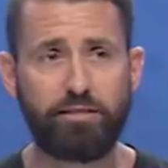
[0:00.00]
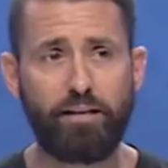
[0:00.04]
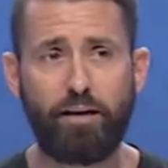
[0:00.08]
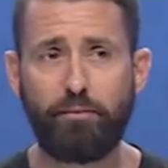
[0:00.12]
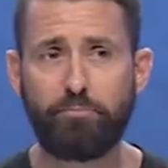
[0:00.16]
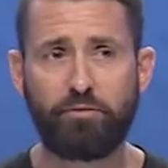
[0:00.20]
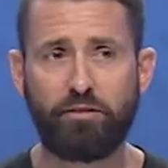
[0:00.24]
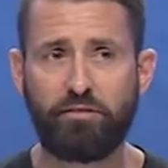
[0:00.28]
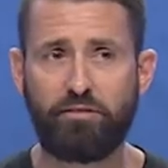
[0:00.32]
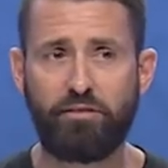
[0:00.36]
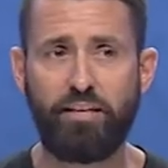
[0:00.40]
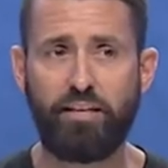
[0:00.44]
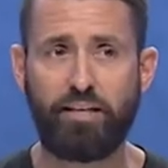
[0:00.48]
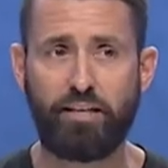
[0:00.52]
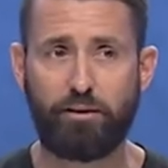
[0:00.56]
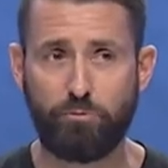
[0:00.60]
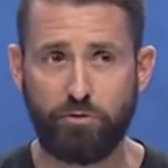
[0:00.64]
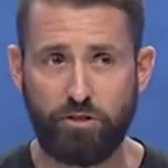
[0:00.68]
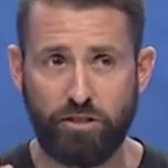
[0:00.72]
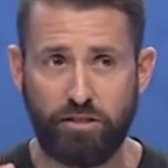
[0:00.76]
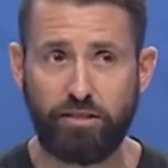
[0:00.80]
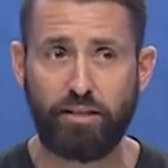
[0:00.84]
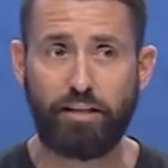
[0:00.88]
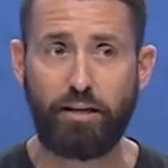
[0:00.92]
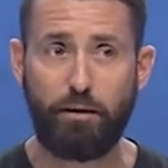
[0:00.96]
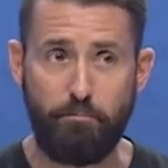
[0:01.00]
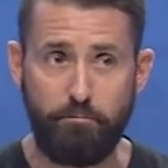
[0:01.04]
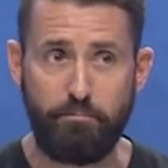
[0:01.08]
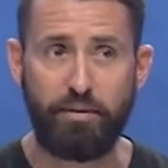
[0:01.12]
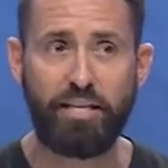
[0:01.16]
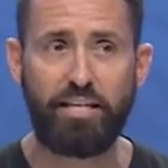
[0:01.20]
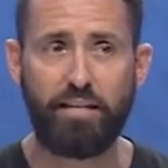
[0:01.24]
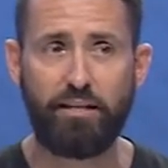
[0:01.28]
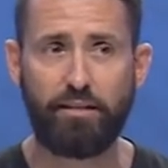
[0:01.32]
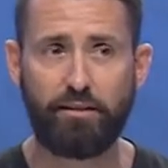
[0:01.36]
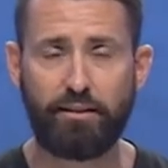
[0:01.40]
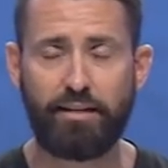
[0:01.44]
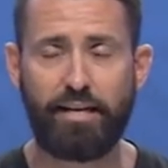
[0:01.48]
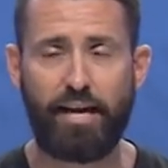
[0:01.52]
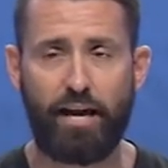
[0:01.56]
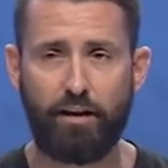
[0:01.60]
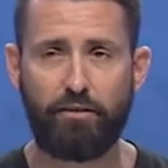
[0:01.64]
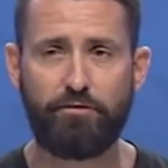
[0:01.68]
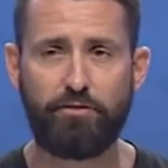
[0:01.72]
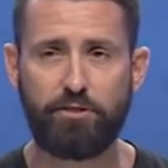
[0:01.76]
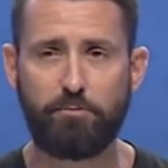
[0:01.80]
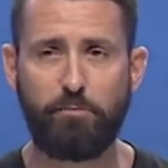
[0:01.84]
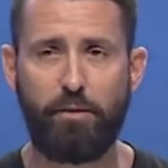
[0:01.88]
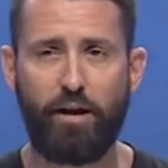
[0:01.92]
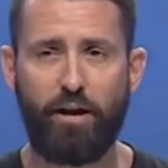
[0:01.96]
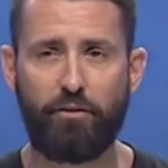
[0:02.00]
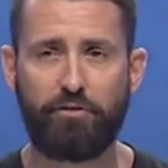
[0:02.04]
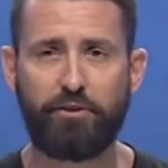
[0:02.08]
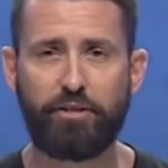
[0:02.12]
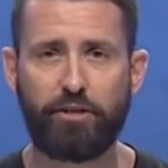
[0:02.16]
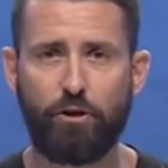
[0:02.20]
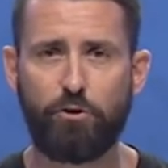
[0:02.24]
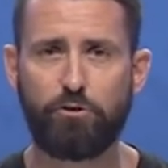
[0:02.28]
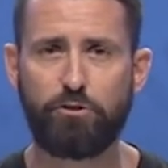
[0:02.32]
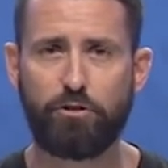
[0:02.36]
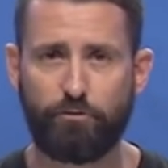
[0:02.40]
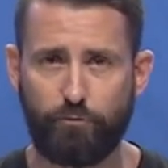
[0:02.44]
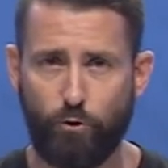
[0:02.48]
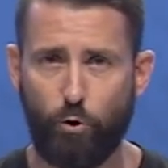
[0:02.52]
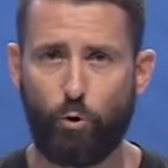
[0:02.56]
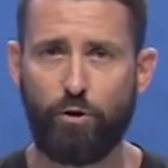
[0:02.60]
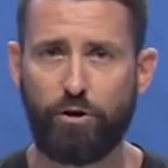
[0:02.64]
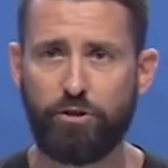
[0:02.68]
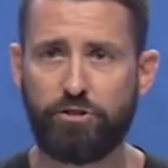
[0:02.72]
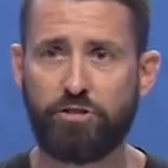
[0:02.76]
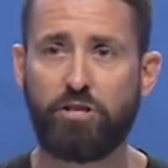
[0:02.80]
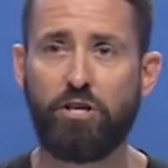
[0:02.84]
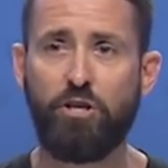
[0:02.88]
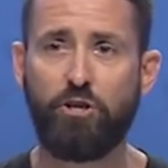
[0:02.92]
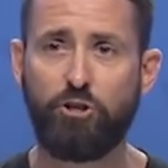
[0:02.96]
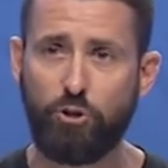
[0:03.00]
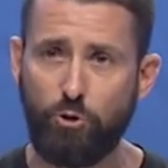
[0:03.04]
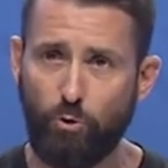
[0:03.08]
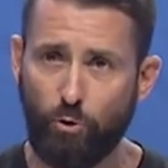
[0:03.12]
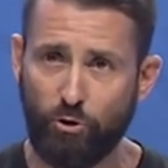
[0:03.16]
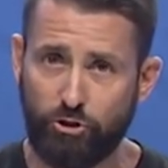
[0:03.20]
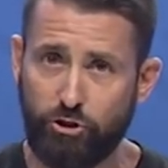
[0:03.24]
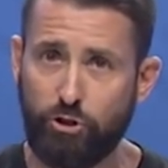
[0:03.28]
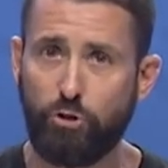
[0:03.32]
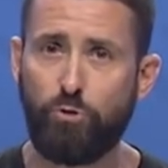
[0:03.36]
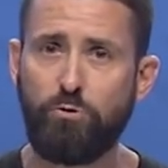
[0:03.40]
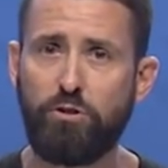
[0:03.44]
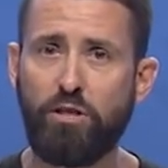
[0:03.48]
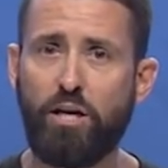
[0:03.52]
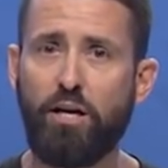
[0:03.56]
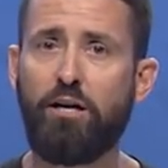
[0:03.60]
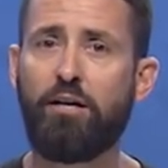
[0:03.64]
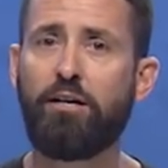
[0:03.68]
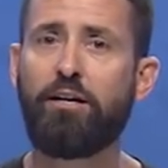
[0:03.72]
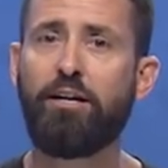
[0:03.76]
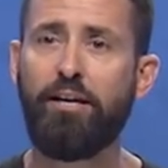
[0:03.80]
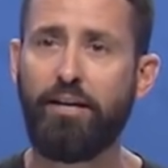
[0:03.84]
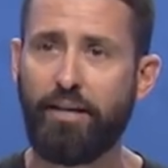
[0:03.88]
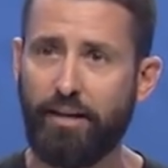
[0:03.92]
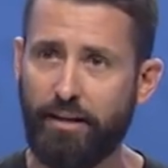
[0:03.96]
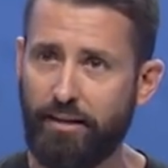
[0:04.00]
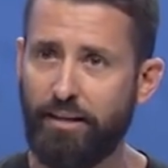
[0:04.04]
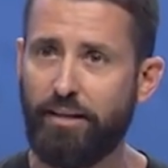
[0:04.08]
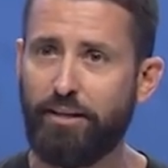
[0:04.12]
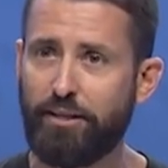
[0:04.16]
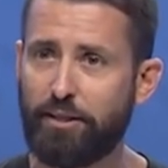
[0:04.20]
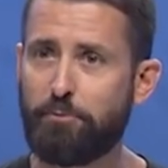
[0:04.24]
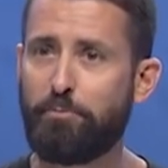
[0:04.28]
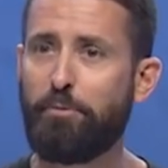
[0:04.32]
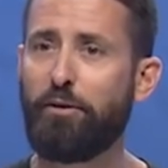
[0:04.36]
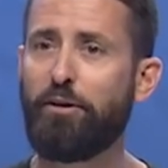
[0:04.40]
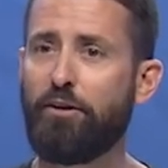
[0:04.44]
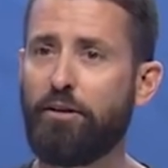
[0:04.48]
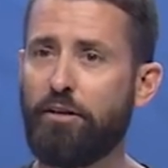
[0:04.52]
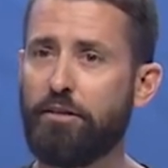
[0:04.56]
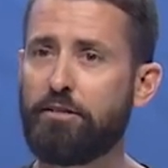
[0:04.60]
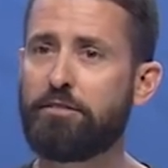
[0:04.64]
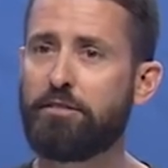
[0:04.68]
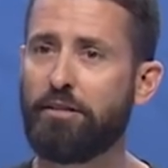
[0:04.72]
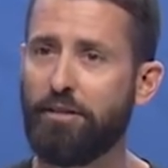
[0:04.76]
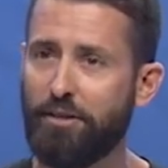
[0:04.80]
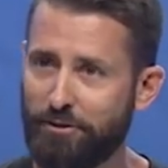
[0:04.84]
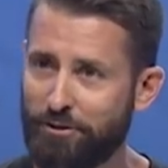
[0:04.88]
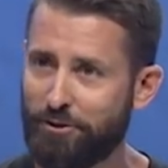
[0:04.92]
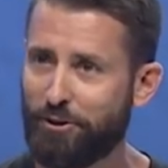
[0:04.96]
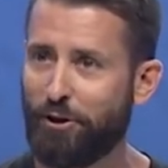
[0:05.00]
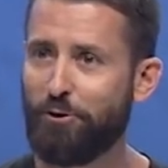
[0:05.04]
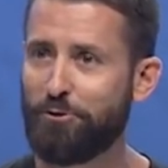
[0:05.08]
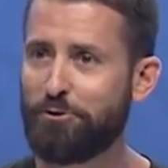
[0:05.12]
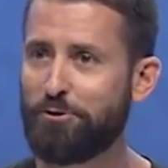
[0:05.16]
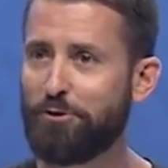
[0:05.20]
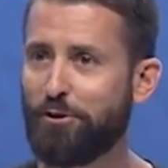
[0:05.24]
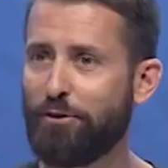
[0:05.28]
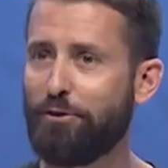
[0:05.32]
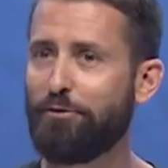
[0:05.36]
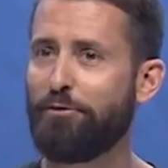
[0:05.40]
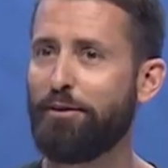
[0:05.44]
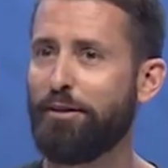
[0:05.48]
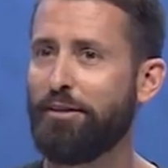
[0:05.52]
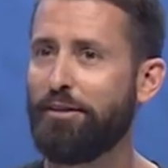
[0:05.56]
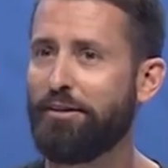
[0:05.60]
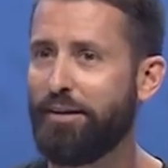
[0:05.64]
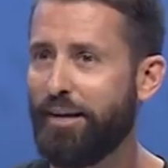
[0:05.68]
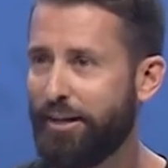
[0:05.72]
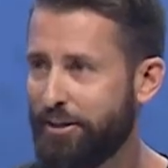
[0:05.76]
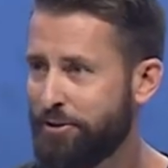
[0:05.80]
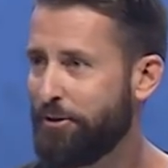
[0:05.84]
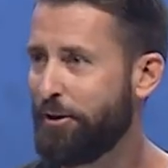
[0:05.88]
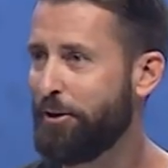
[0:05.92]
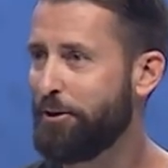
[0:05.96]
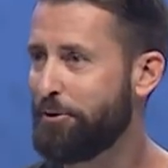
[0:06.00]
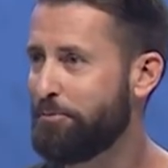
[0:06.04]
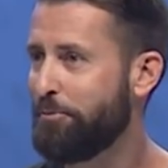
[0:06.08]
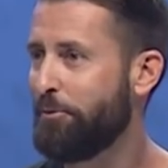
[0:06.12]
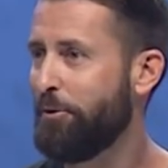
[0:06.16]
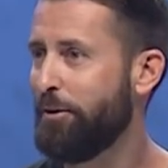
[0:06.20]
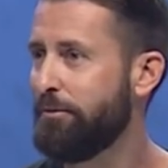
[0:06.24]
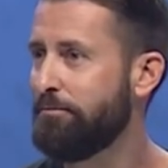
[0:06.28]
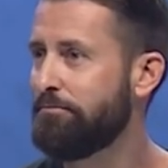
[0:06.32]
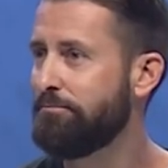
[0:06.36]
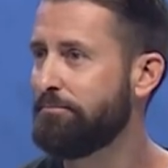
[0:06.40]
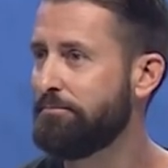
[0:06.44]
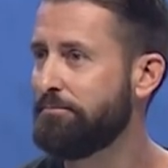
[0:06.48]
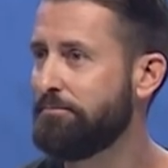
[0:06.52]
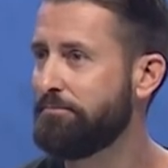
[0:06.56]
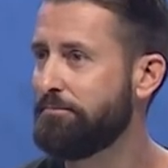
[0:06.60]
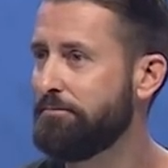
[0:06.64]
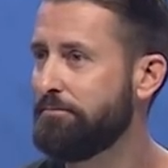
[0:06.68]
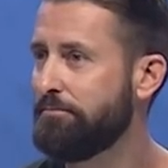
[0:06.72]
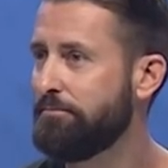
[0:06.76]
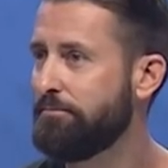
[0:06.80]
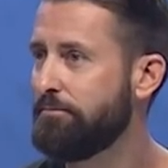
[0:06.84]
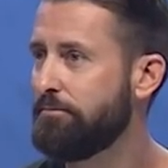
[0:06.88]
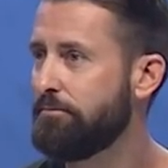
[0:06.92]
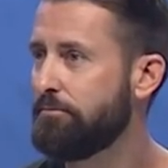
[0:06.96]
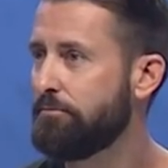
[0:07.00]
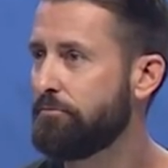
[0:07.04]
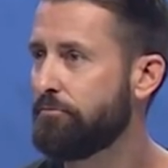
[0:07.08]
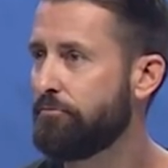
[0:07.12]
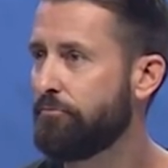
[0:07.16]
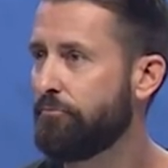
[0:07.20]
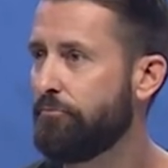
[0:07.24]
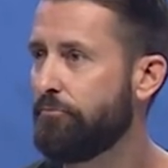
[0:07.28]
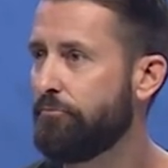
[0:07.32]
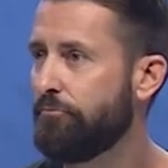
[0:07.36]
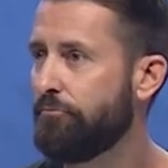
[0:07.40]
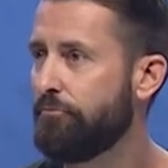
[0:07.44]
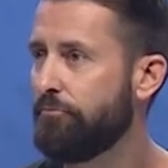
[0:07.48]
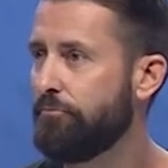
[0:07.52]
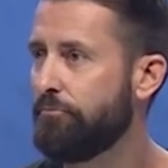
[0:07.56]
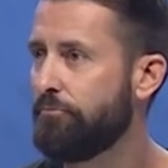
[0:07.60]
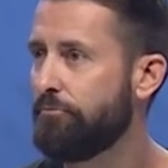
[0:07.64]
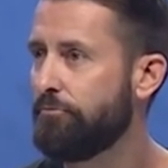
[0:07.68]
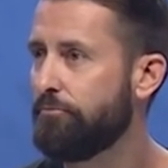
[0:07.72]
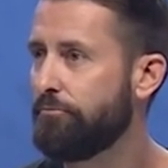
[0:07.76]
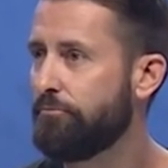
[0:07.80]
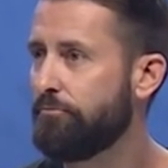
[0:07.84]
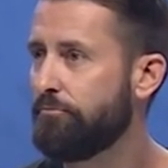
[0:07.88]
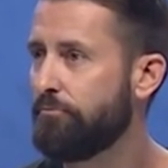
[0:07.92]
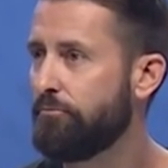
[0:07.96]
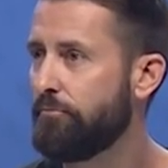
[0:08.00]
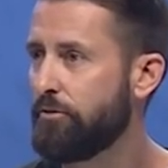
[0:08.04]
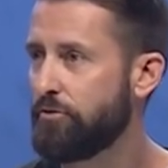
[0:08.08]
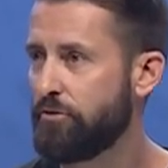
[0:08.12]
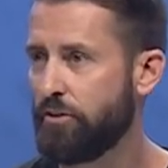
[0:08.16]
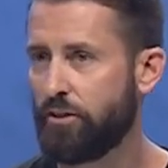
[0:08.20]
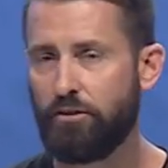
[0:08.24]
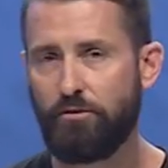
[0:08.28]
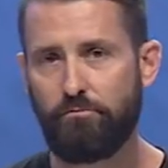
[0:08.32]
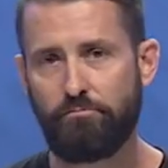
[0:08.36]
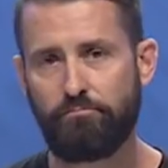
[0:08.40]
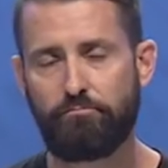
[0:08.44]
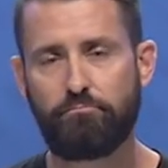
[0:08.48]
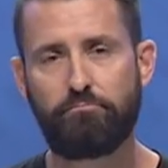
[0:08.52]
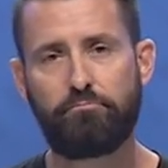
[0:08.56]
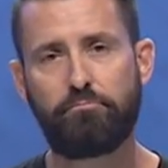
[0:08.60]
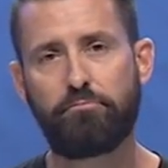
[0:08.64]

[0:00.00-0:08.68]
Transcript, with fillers: stop to think. It was just like immediately out of his mouth. He goes, "Of course, you are too young and inexperienced to go serve at Traders Point." I was like, "You